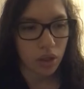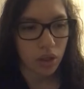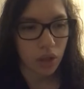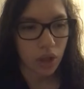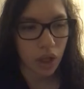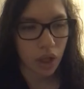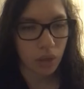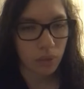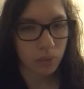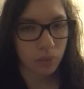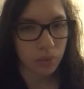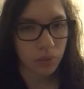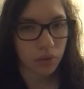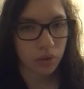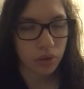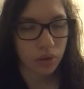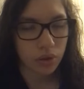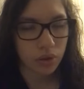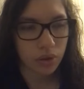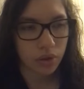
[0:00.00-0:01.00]

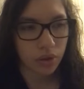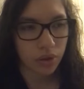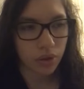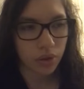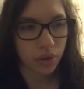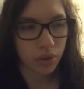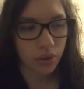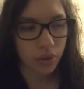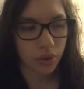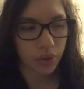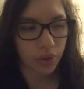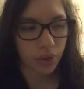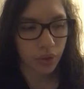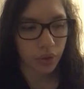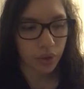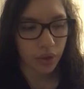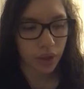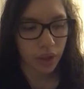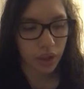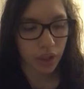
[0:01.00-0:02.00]
Or the
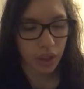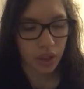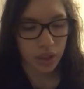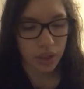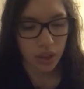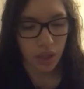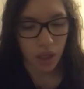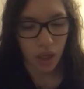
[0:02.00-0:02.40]
other is